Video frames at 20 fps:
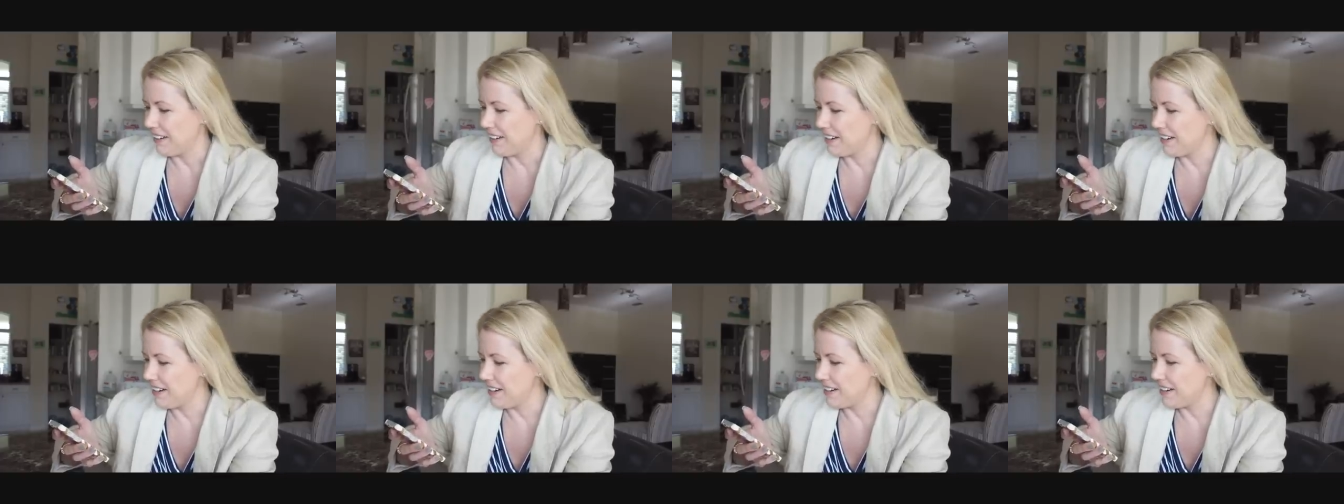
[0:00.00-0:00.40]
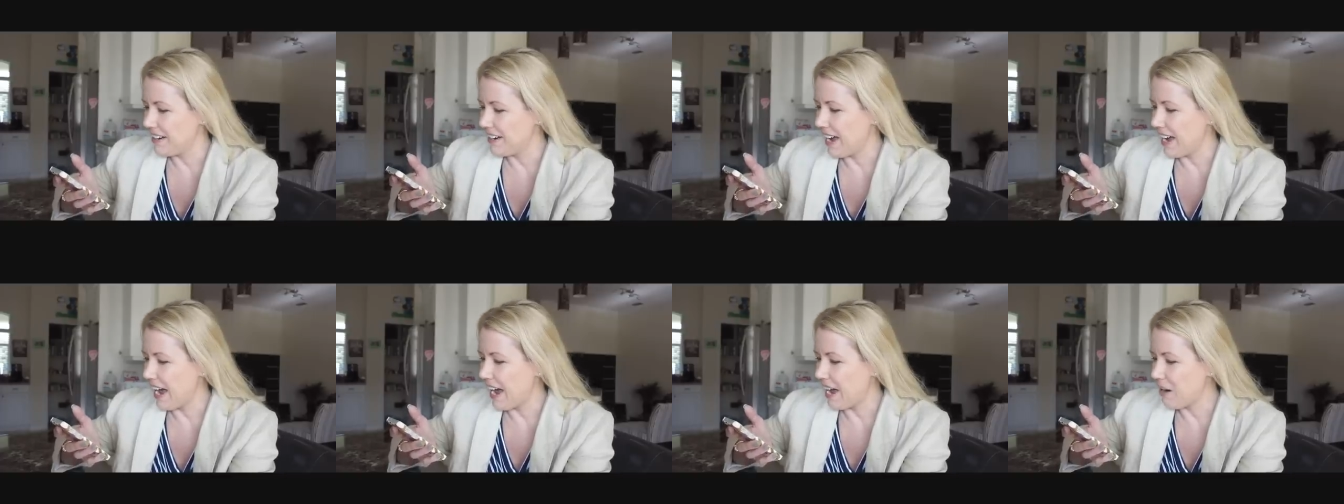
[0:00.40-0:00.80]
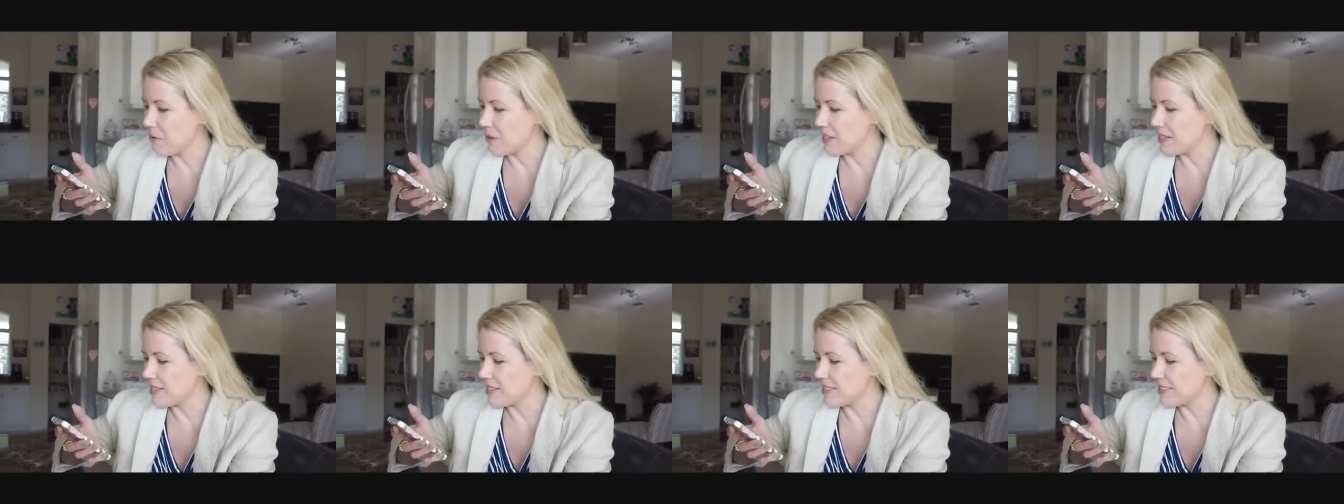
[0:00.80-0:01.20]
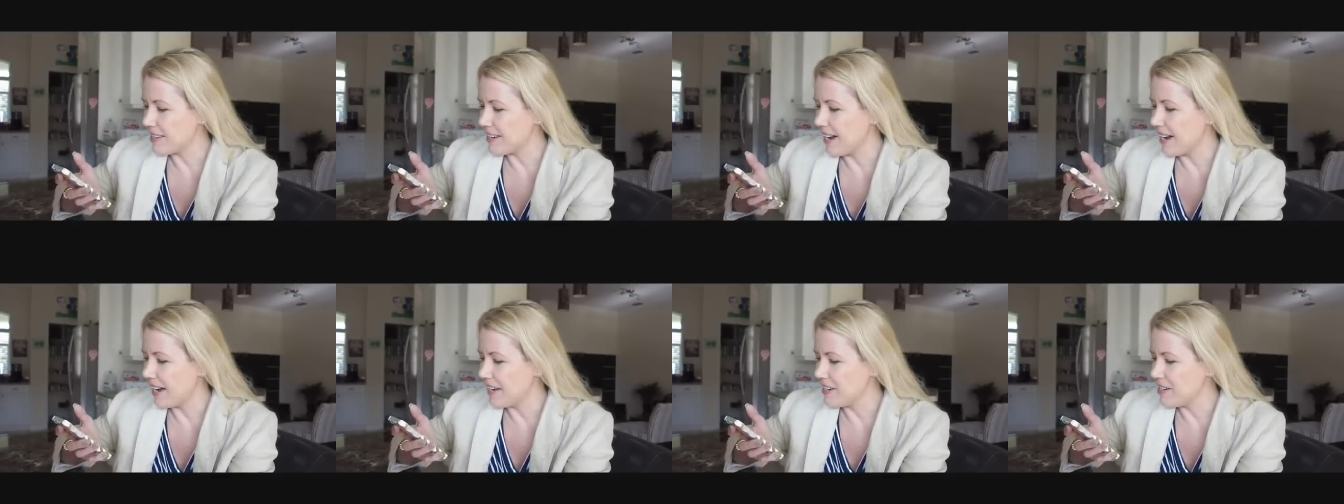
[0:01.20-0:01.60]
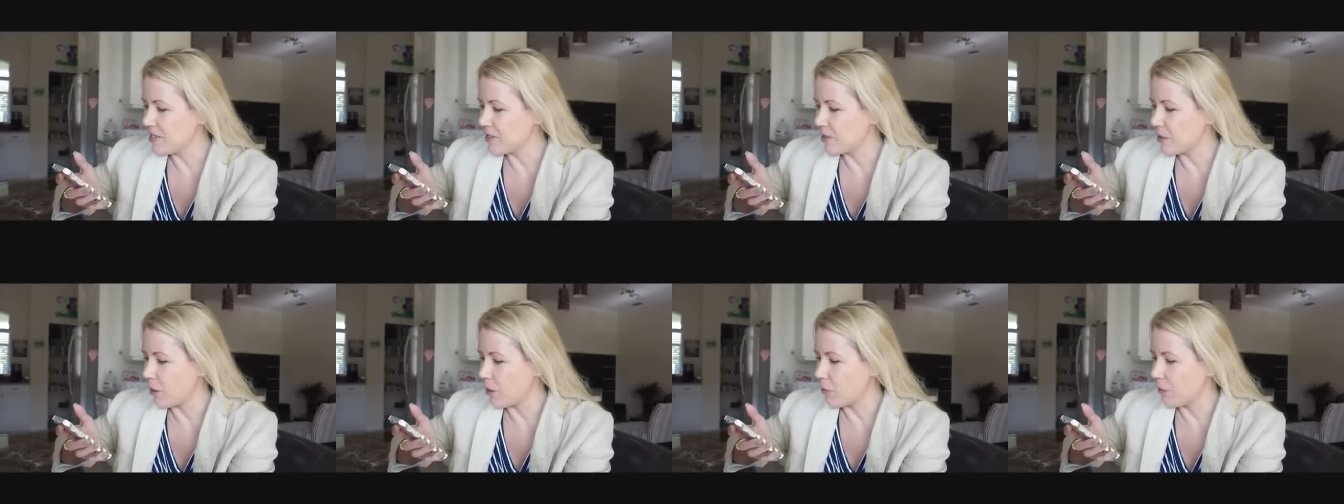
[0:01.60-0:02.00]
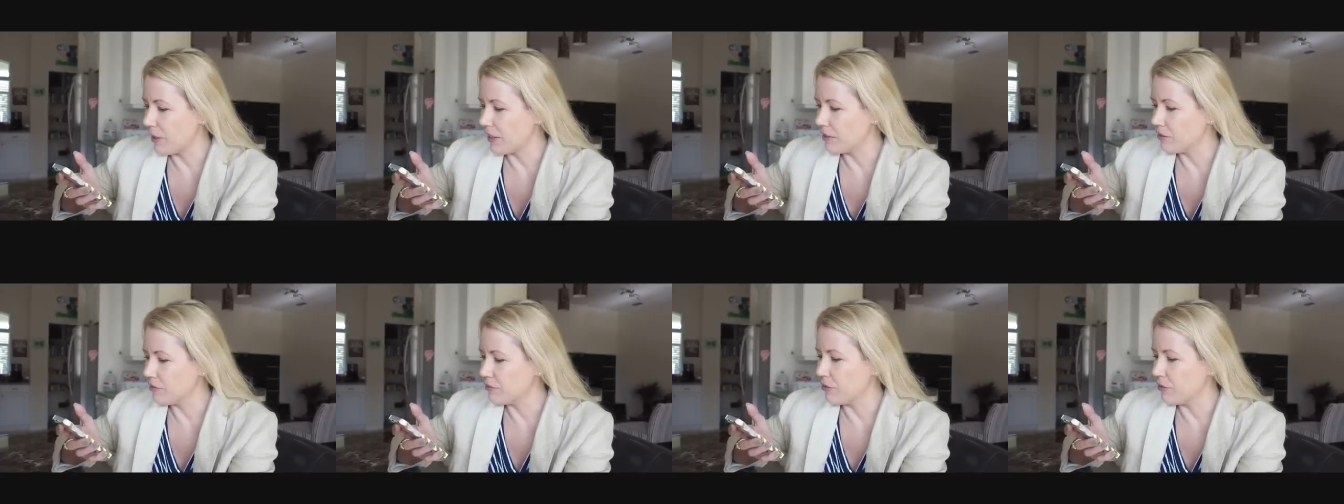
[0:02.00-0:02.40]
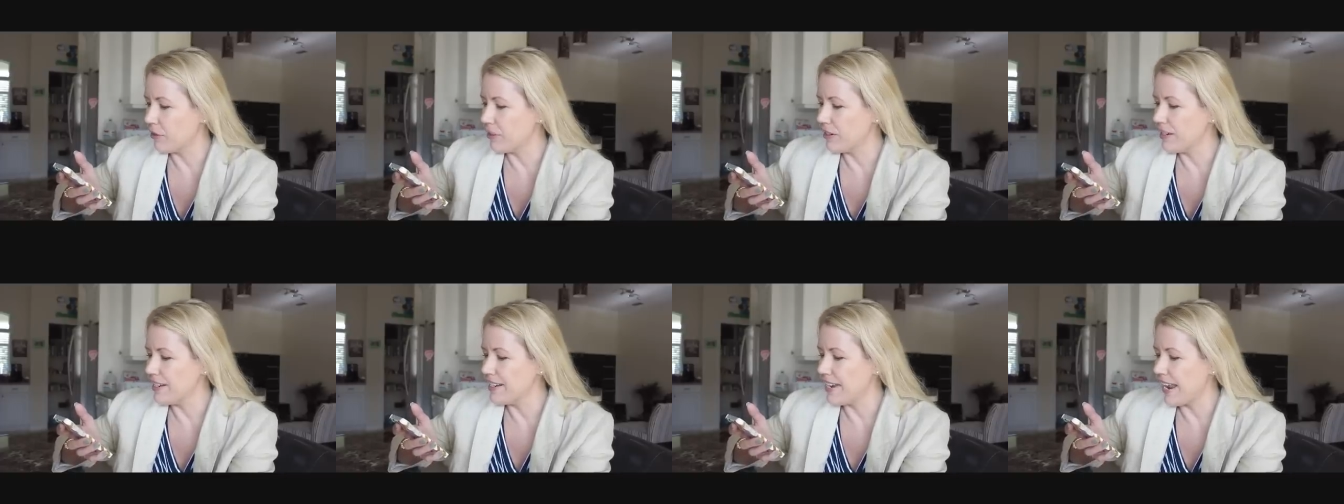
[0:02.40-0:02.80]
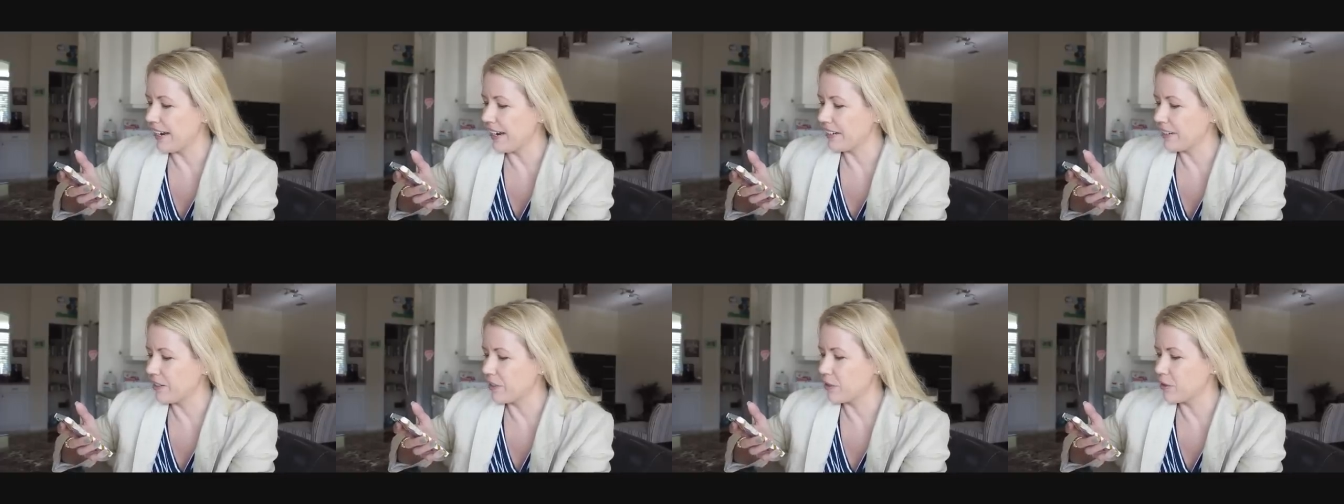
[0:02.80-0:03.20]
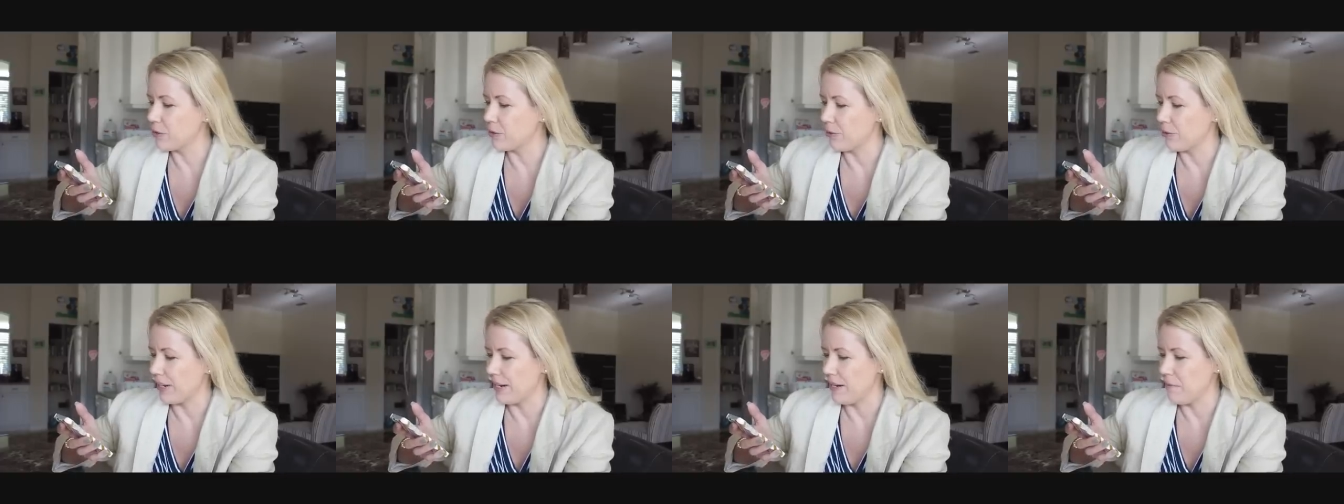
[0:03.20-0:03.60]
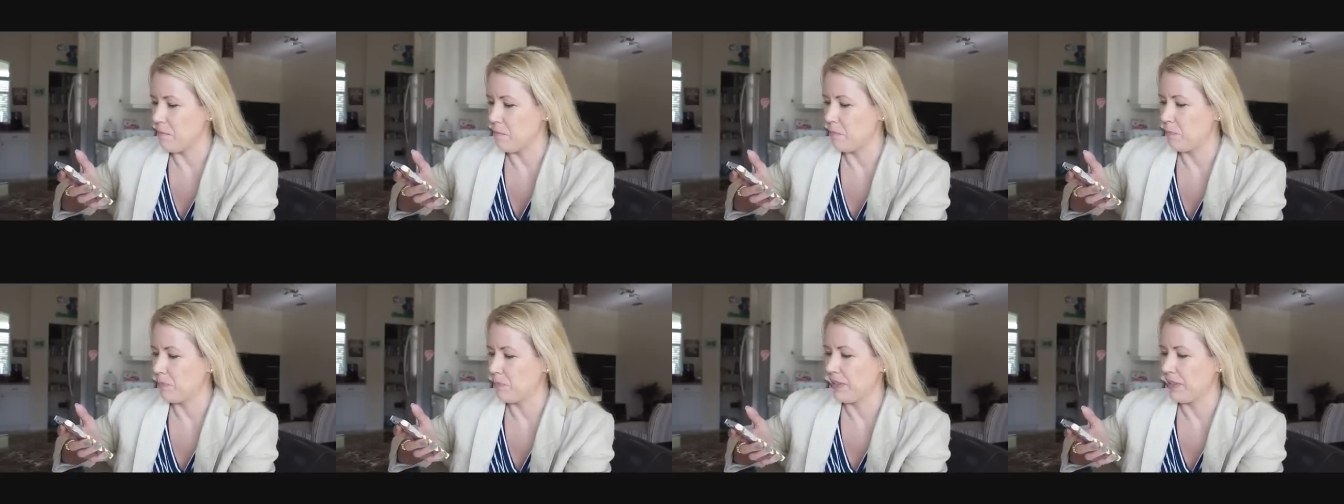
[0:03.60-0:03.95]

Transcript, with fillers: Uh, how is the hunt going for a neck cream?